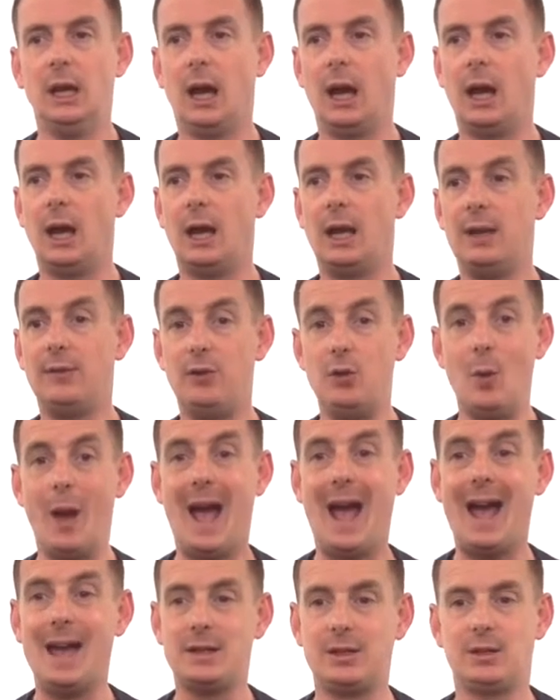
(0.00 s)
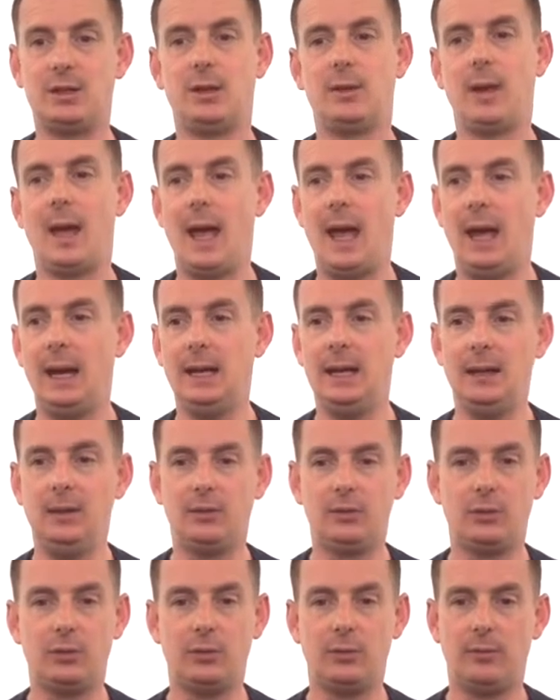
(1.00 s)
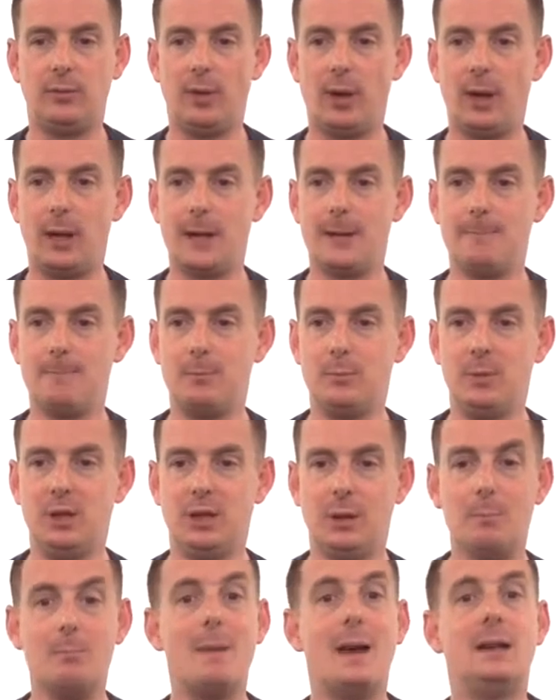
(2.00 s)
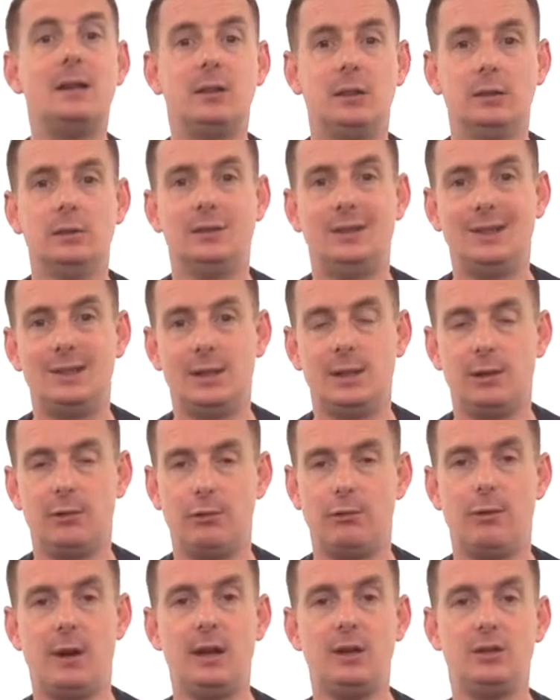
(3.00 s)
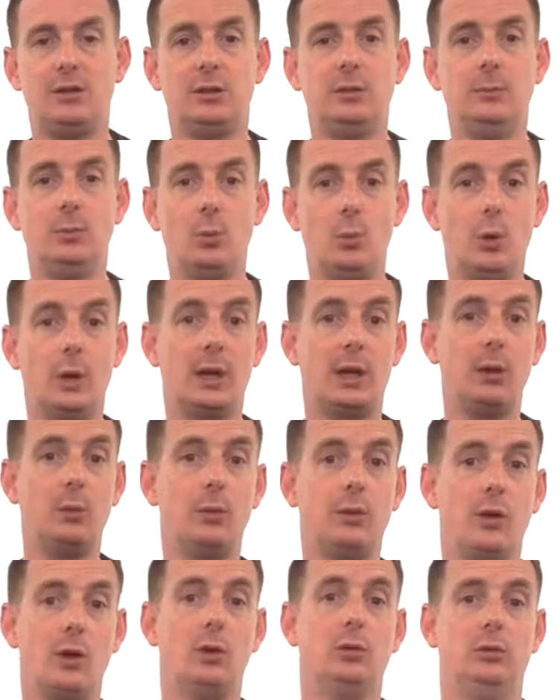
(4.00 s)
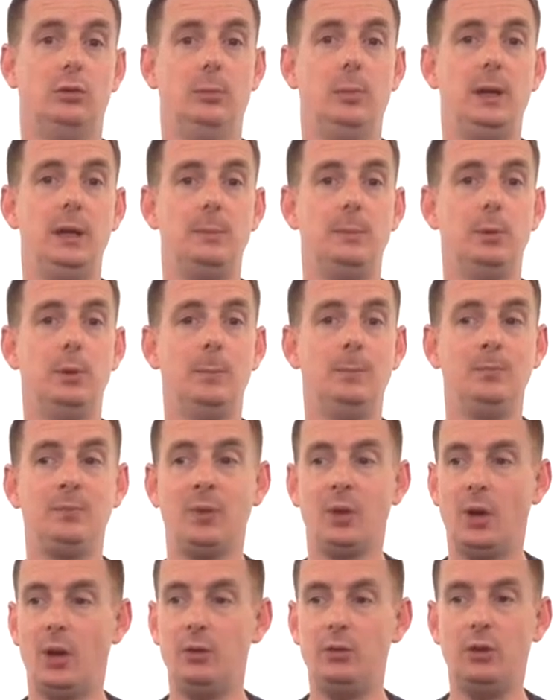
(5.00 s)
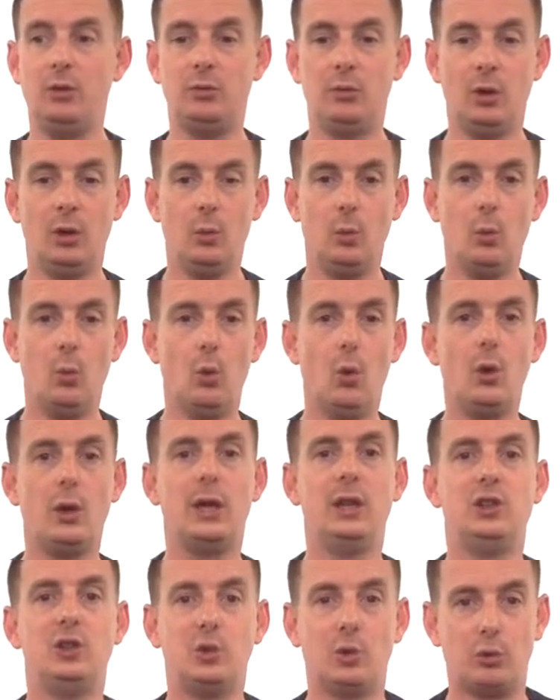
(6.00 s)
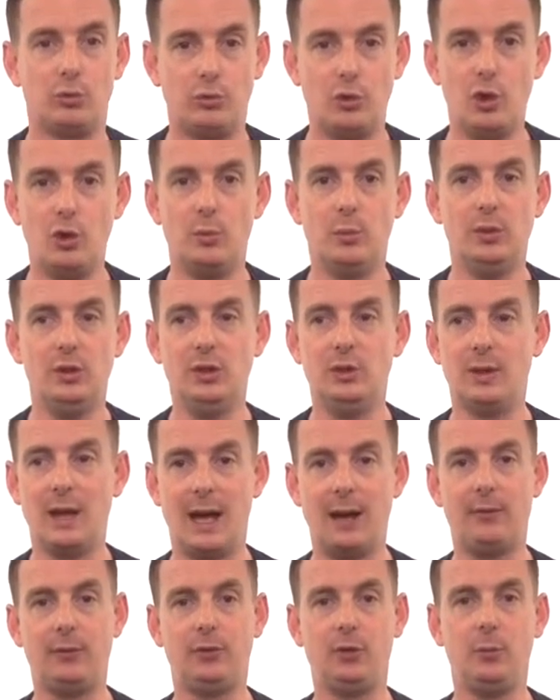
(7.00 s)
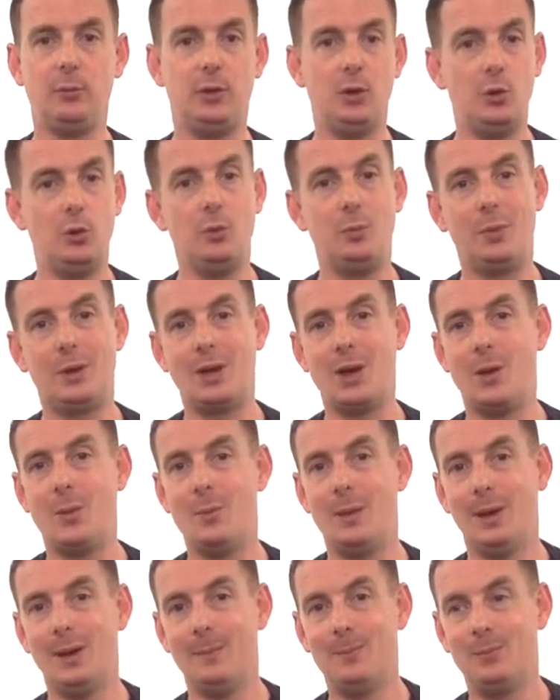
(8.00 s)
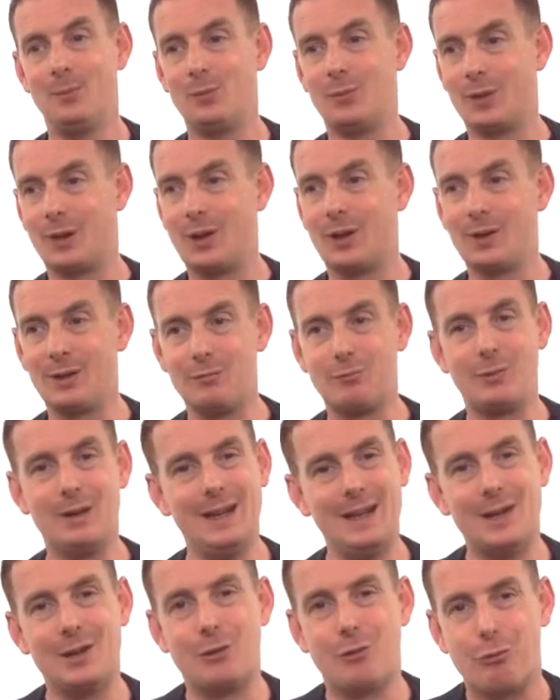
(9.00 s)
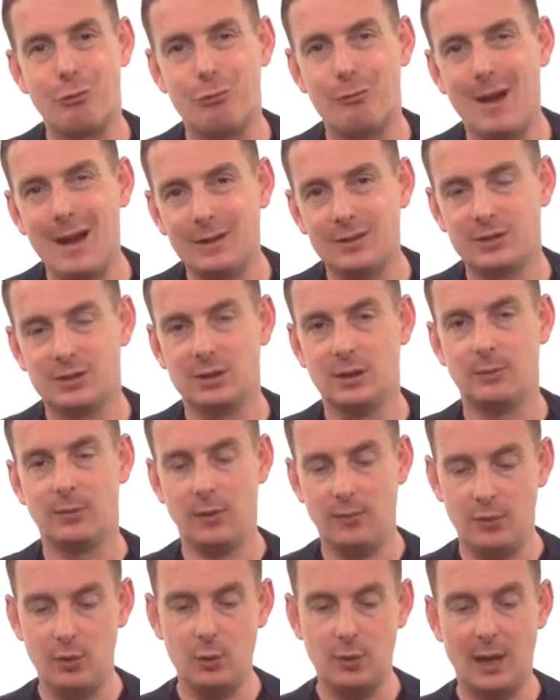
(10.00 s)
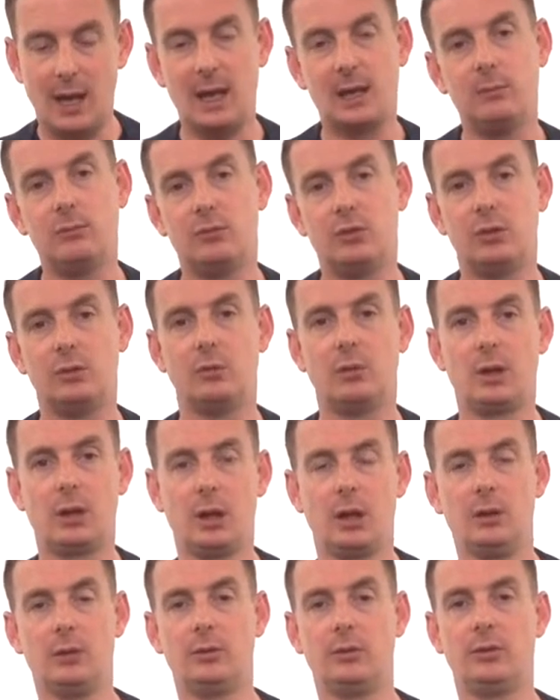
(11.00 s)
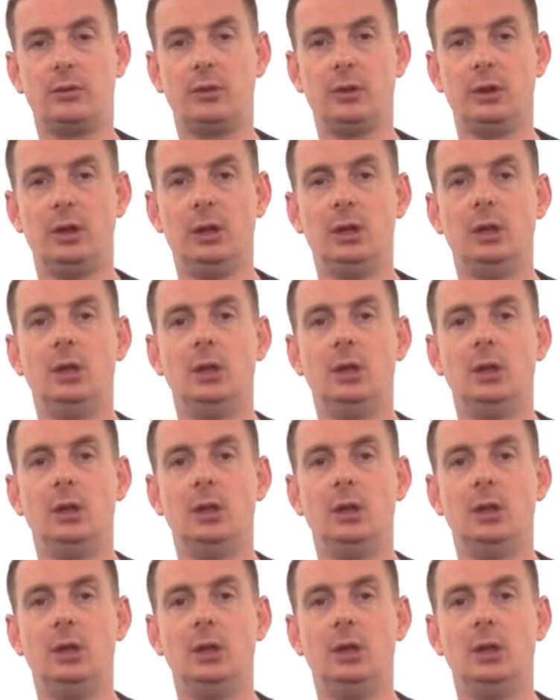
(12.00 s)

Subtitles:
If you add to that any sort of, you know, mental deterioration working with old people, and you'd walk into a room and you'd have somebody who would become kind of really aggressive if you came too close.